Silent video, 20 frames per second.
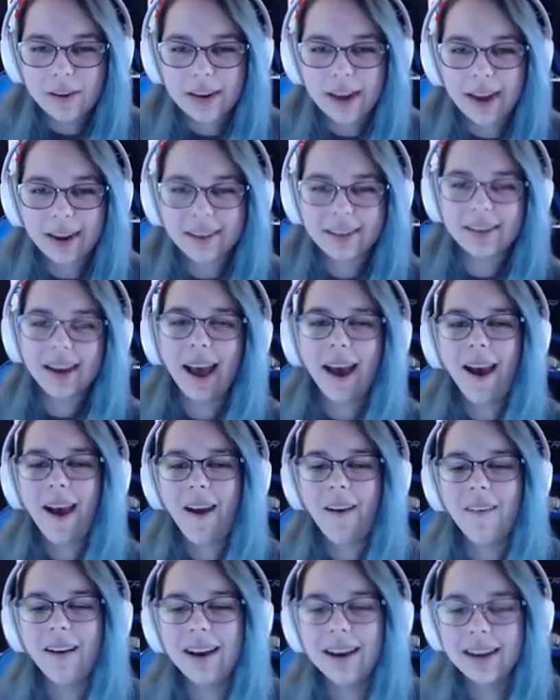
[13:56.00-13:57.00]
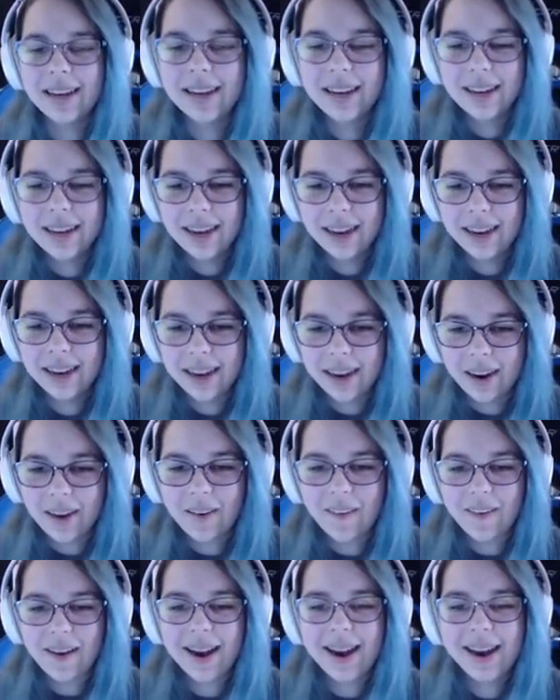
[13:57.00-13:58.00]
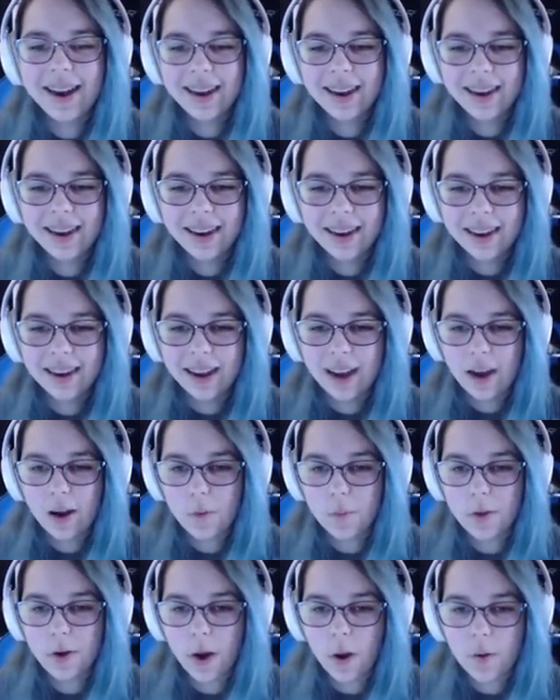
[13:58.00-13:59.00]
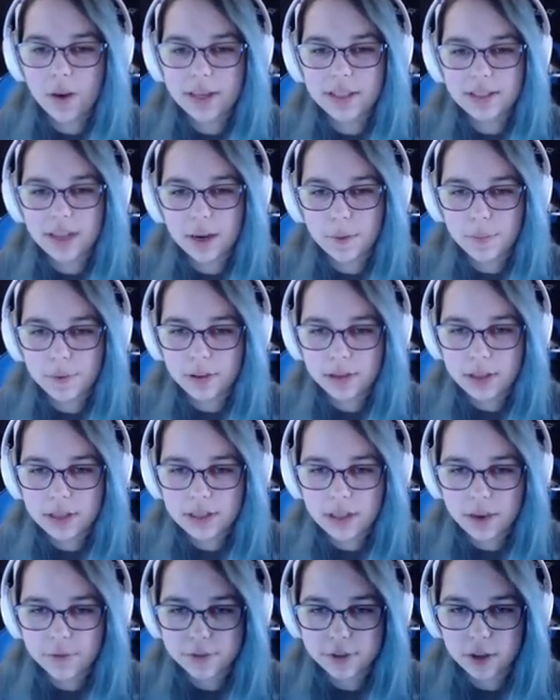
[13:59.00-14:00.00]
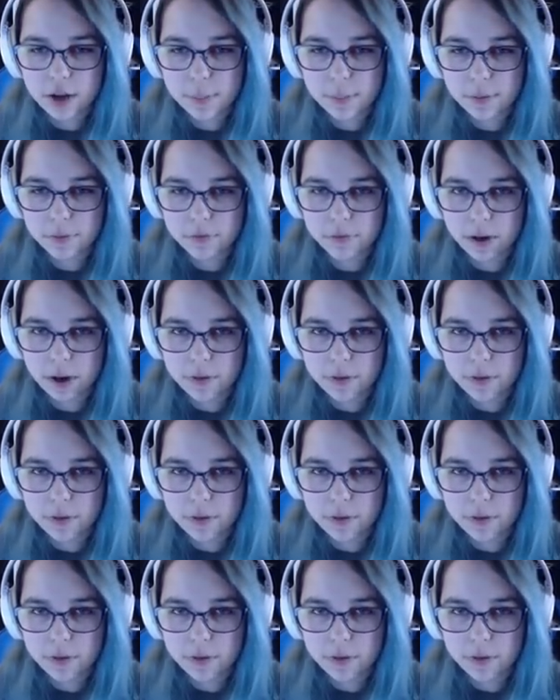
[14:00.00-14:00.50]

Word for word: to go. Hurry. Oh, no, wait, is that a police officer up in front of